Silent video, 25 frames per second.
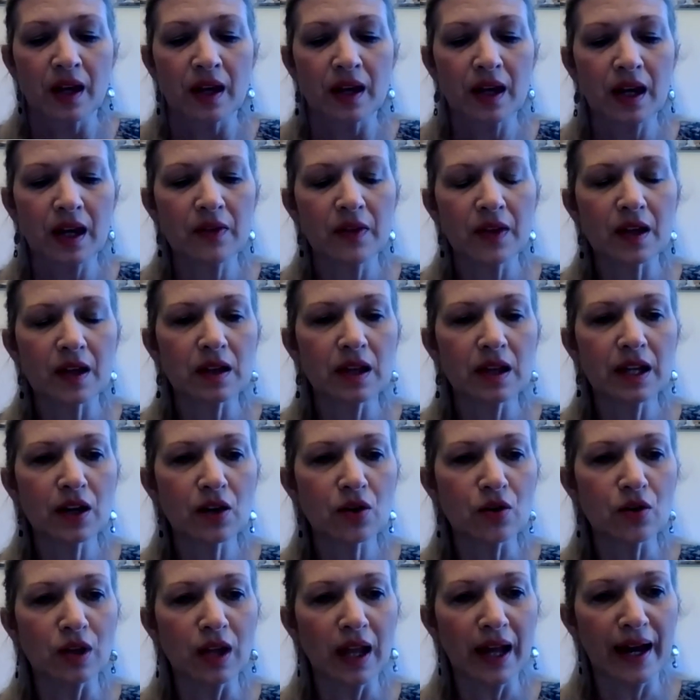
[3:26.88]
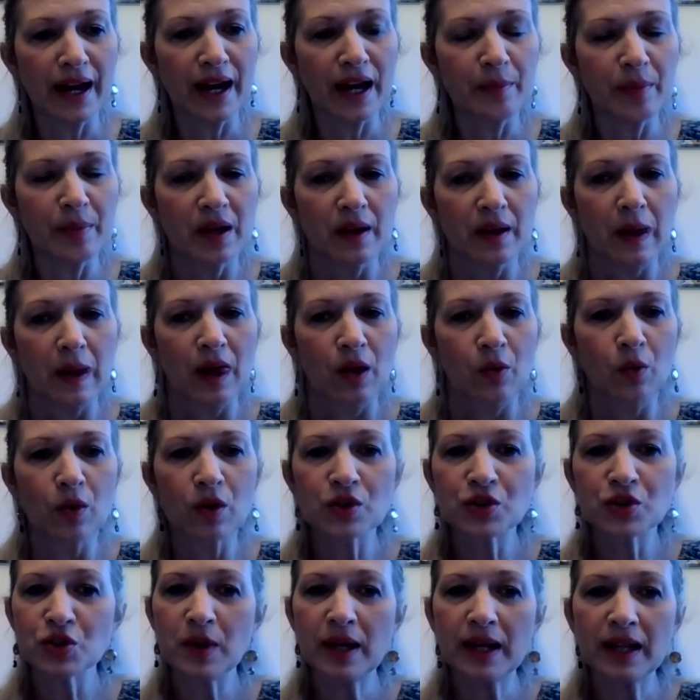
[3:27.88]
In the clinical lab, we're
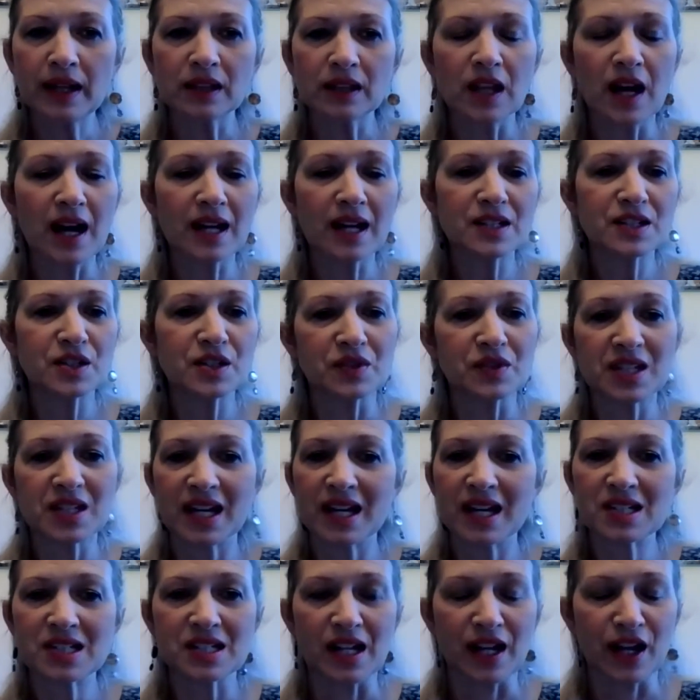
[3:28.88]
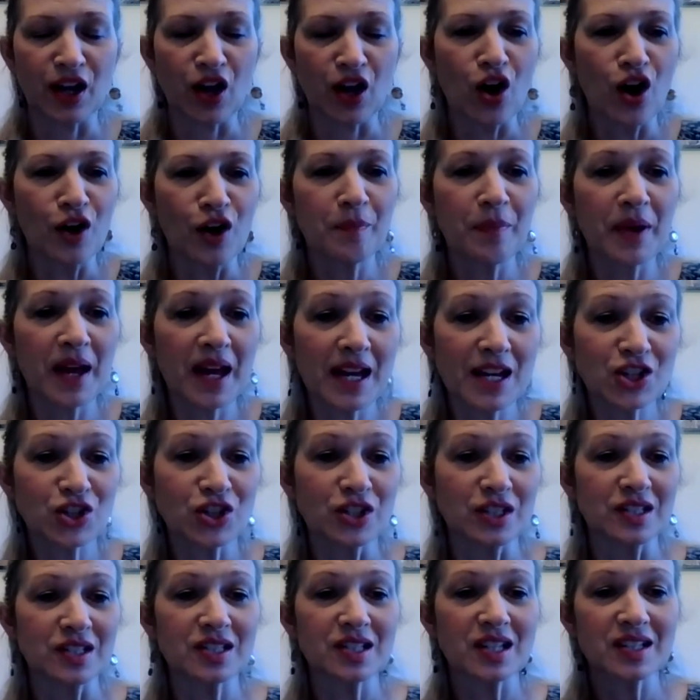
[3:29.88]
doing lots of testing on
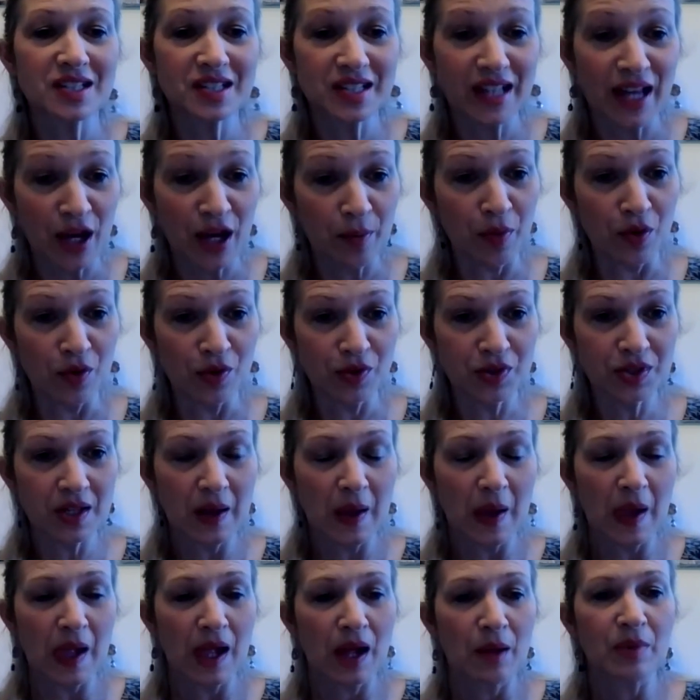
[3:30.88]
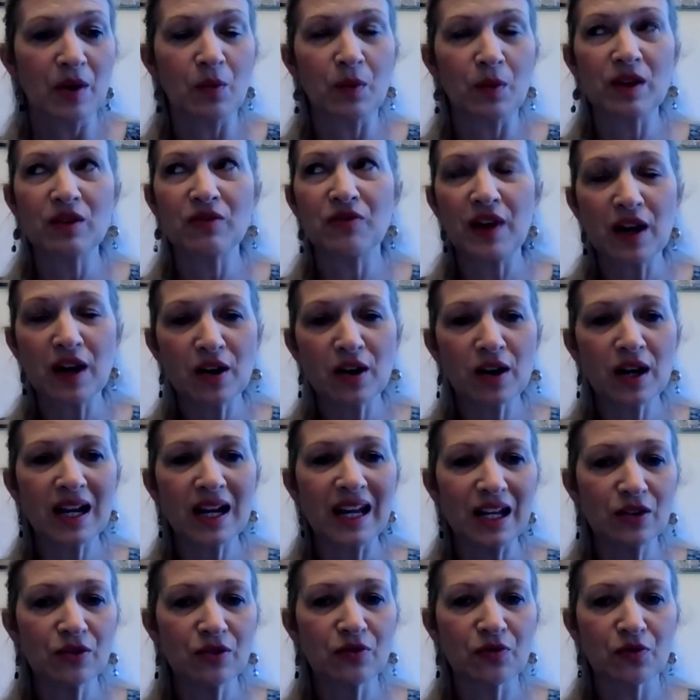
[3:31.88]
patients' samples, but we very
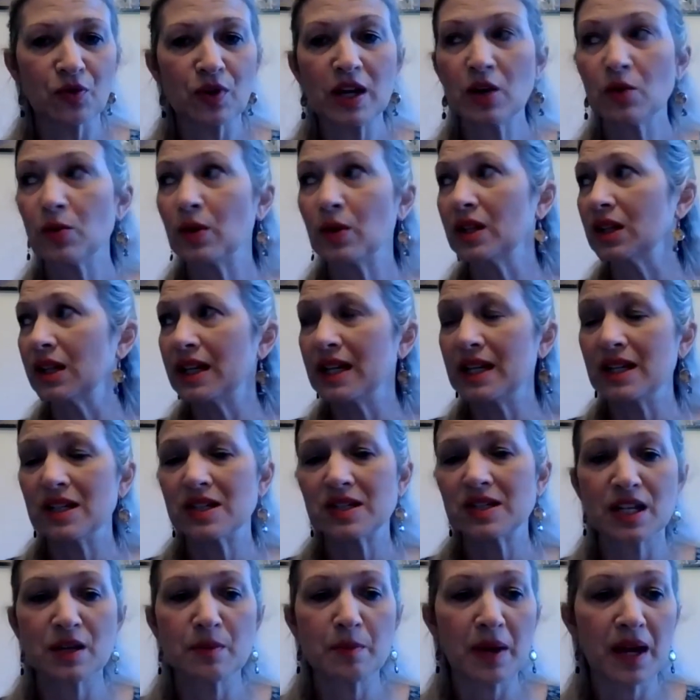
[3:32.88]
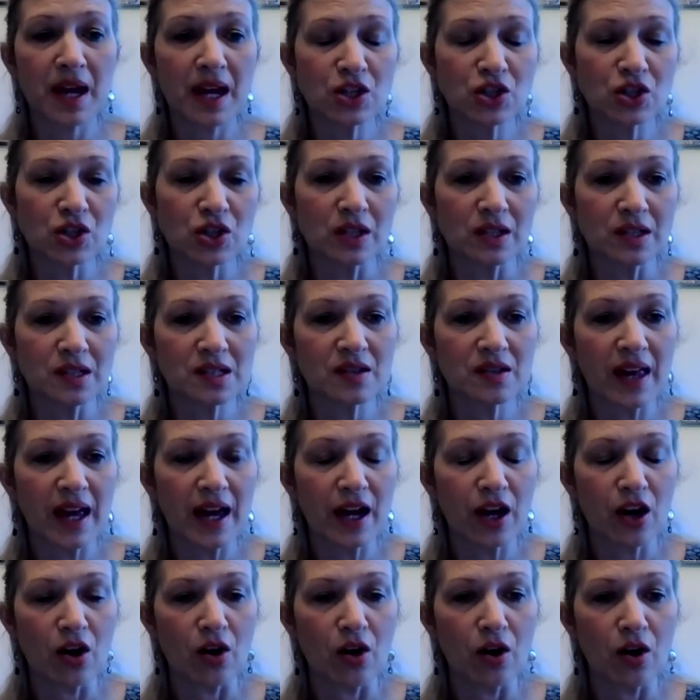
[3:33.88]
infrequently see patients
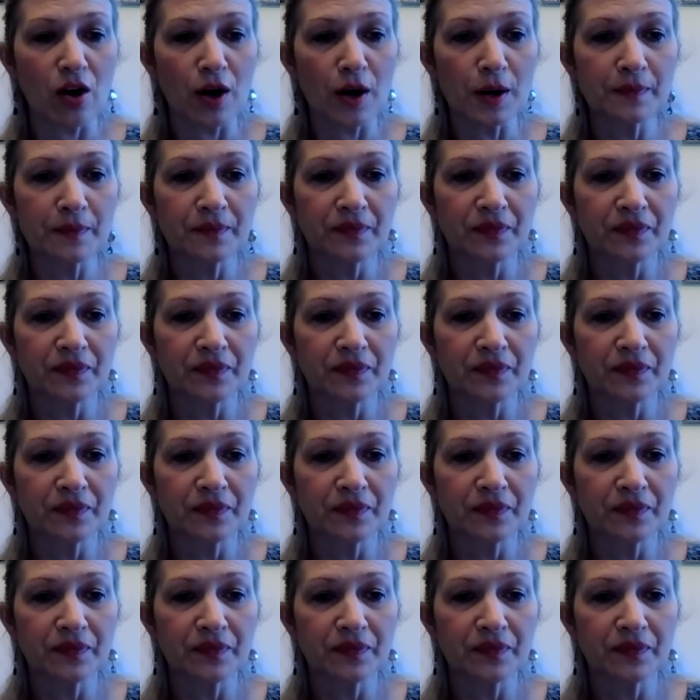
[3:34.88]
that are